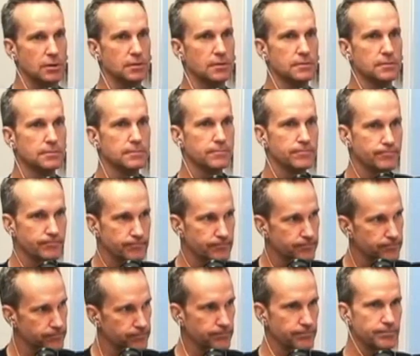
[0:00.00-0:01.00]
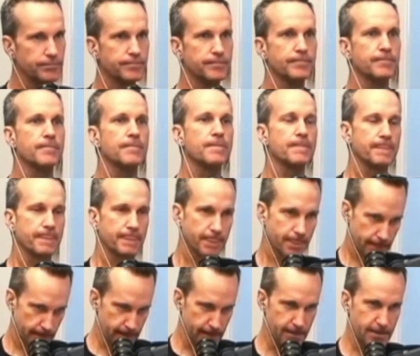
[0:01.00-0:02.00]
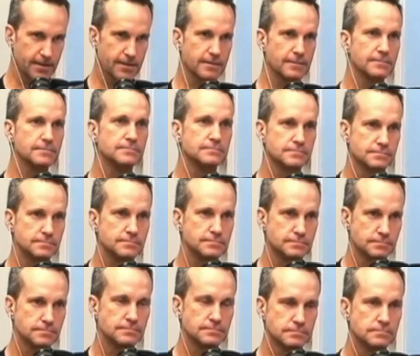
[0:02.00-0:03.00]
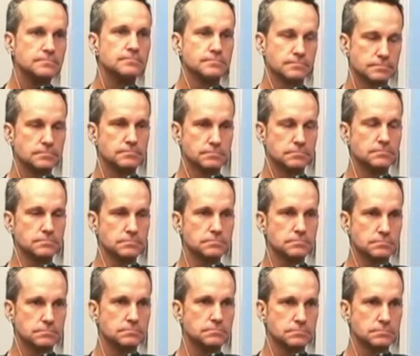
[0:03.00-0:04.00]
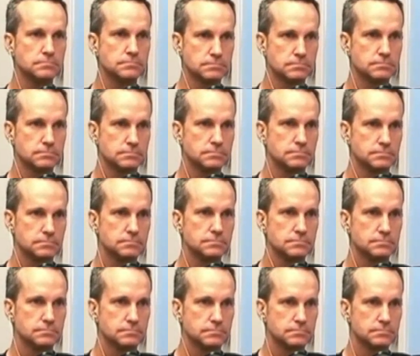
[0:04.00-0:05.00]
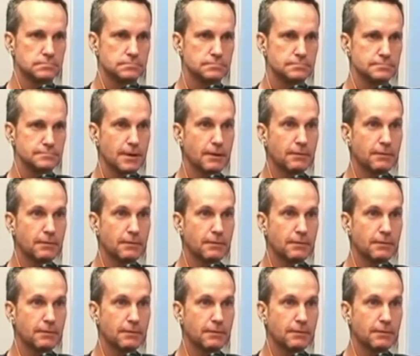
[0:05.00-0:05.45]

(not speaking)